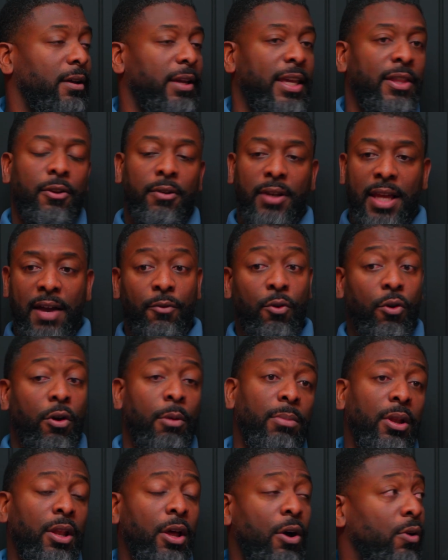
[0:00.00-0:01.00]
either level or
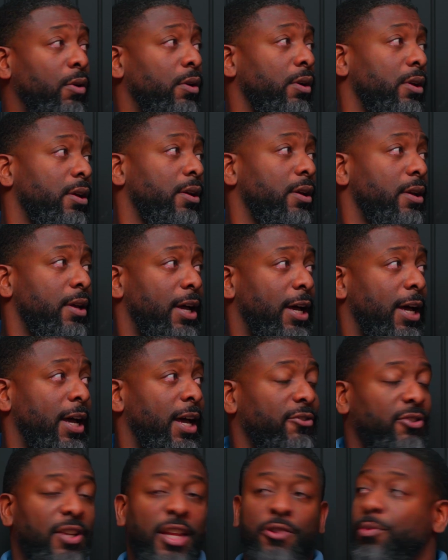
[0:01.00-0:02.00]
below.
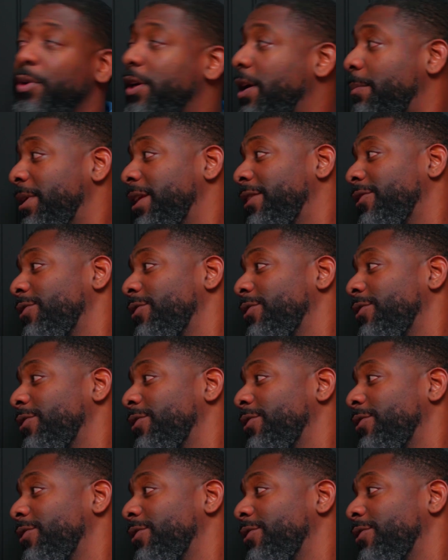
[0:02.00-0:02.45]
So that's where we come in.